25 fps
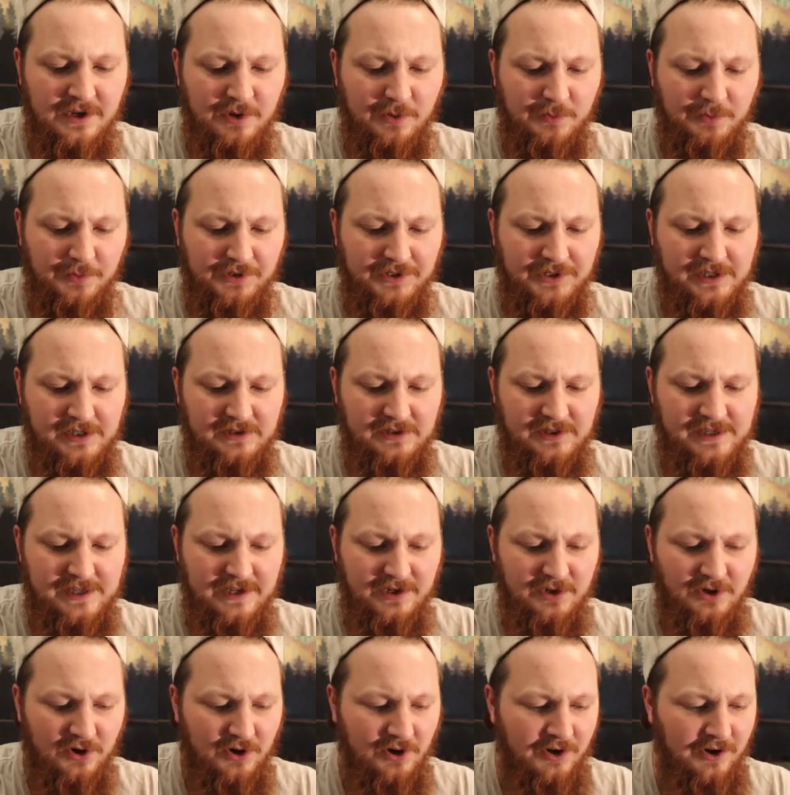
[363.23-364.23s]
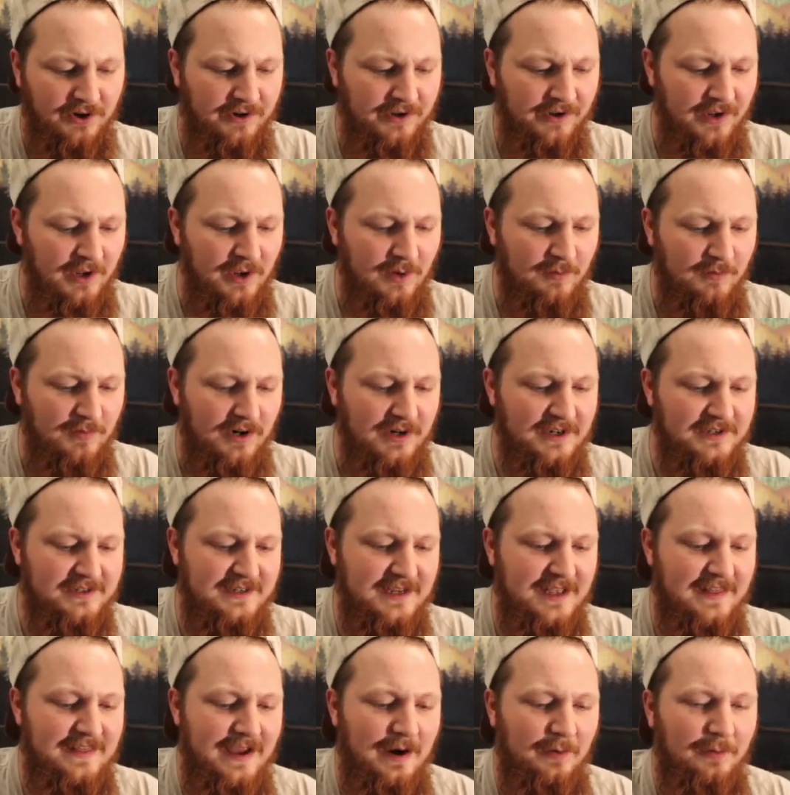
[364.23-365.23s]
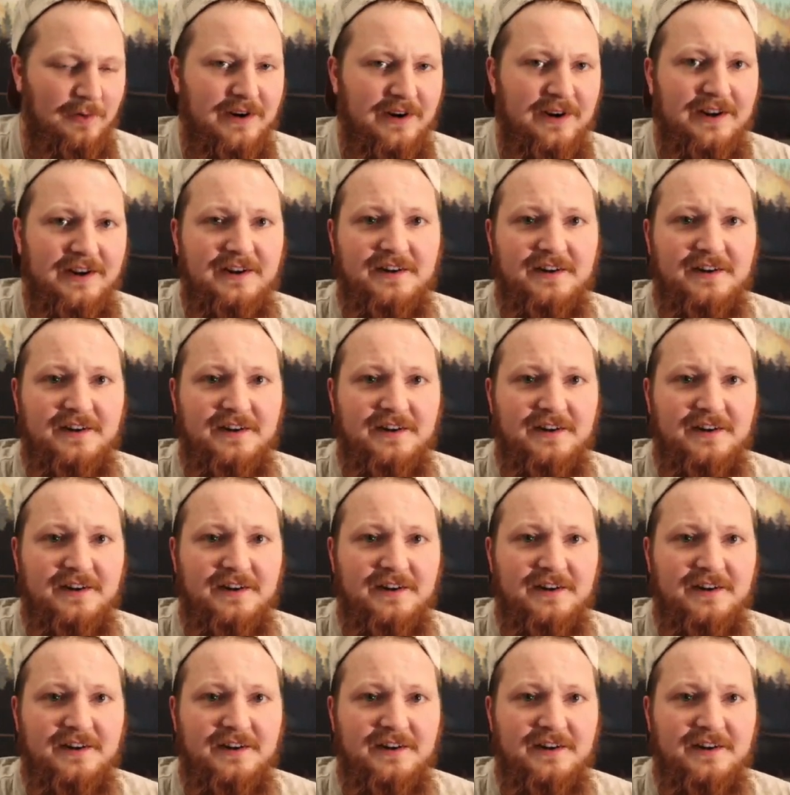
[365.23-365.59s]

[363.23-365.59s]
really clean card. Probably send that one in